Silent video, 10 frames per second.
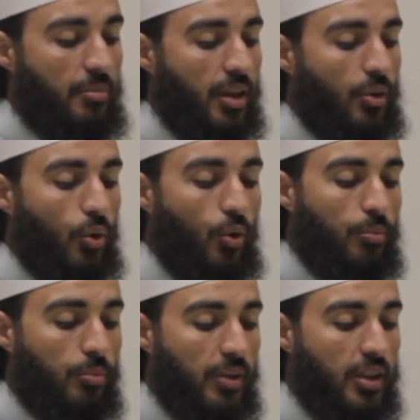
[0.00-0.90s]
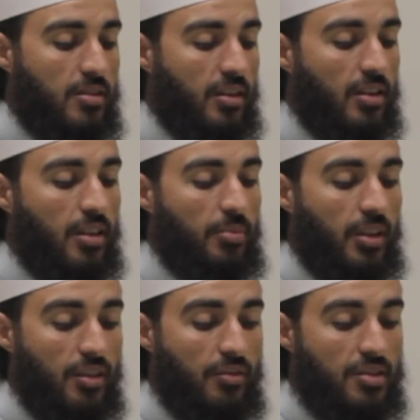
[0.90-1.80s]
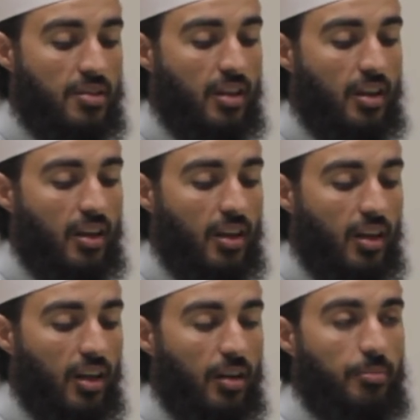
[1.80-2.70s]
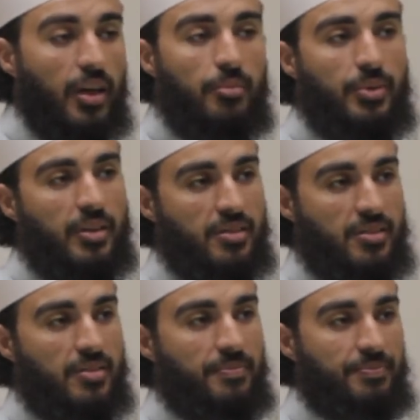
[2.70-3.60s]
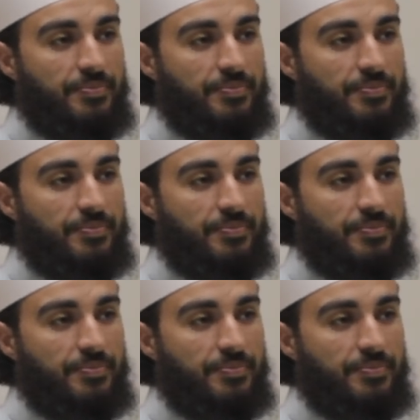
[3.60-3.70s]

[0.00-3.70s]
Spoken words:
about whom he said the believers are but brothers.